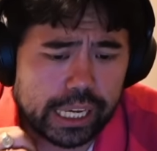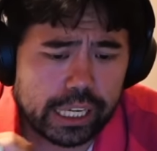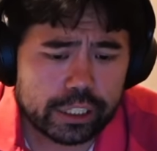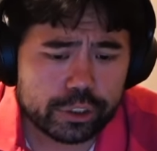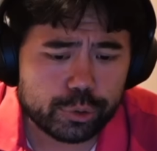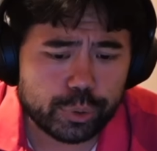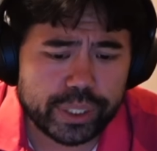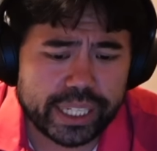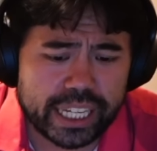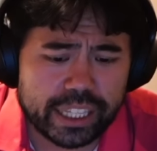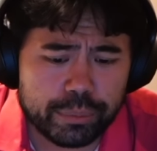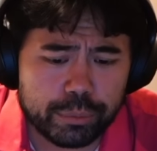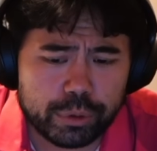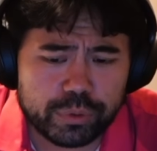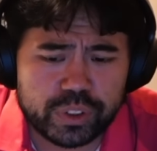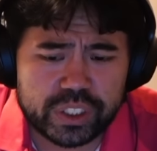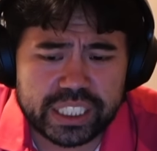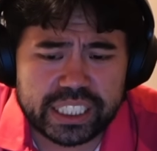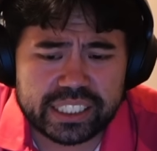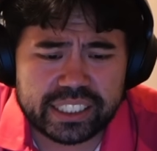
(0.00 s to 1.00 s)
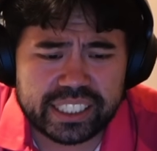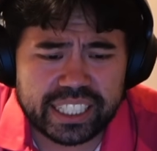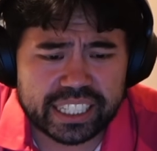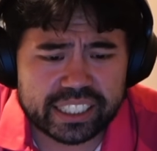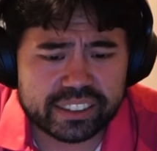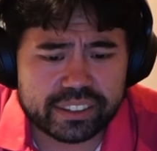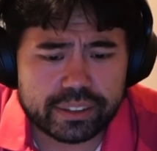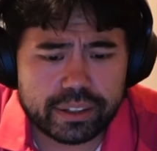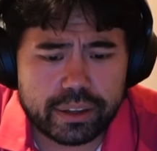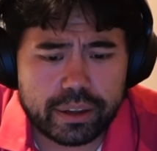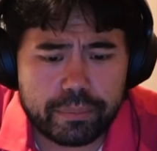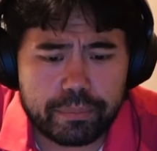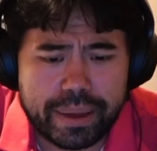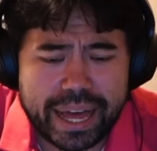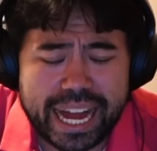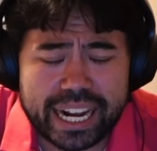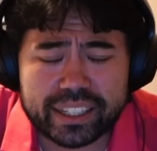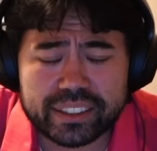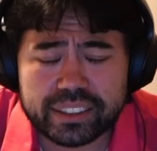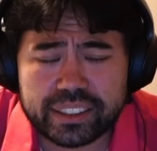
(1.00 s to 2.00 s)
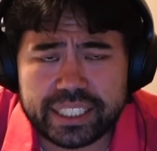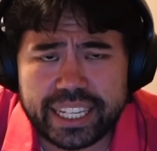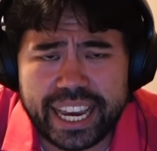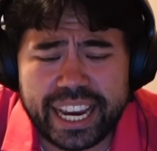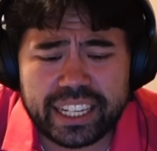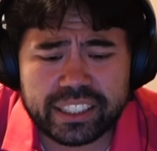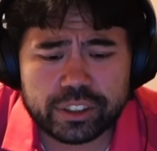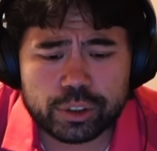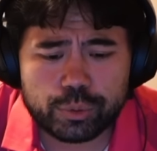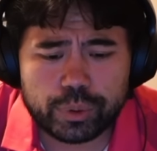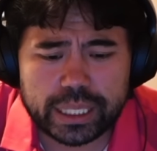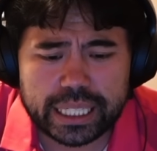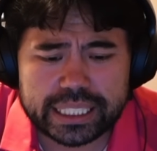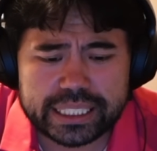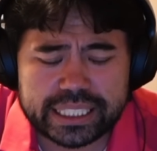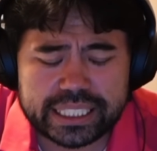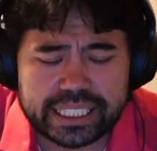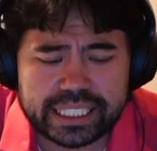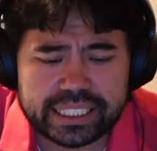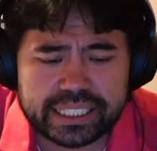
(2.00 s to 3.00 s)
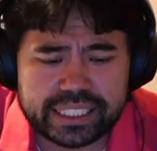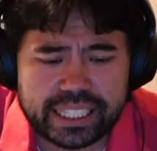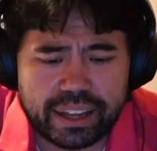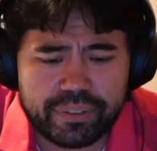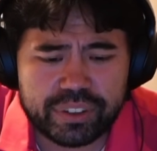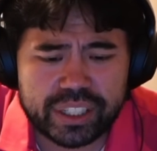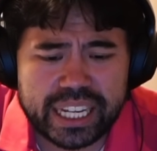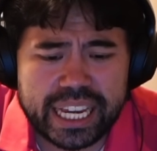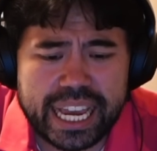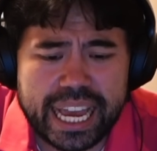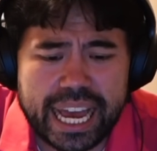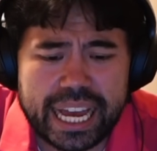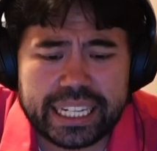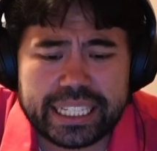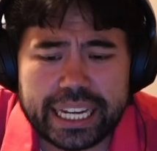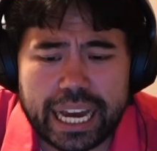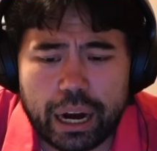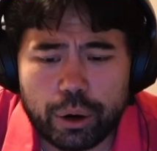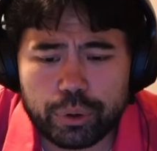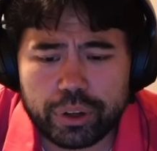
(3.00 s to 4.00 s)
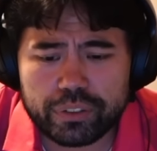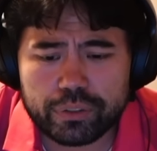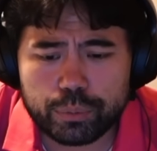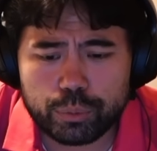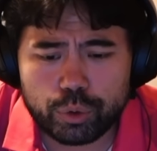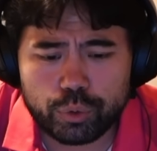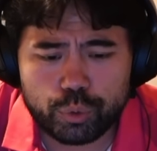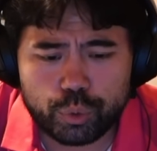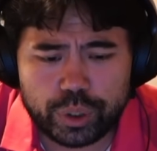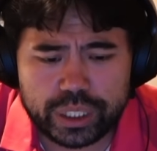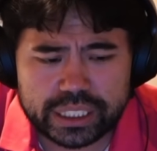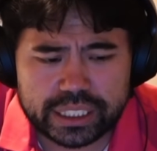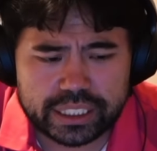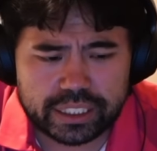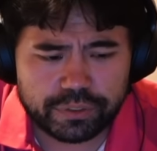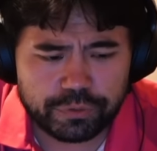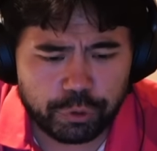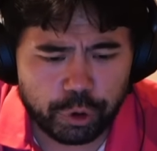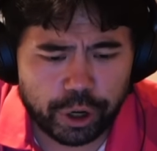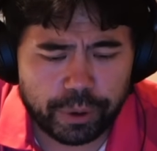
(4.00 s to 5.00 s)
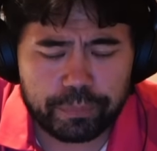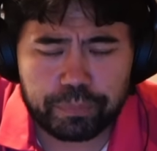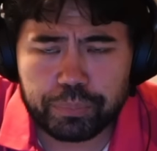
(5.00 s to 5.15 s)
So we get the move c6. Magnus takes, we get c7, and now we have the move queen c4.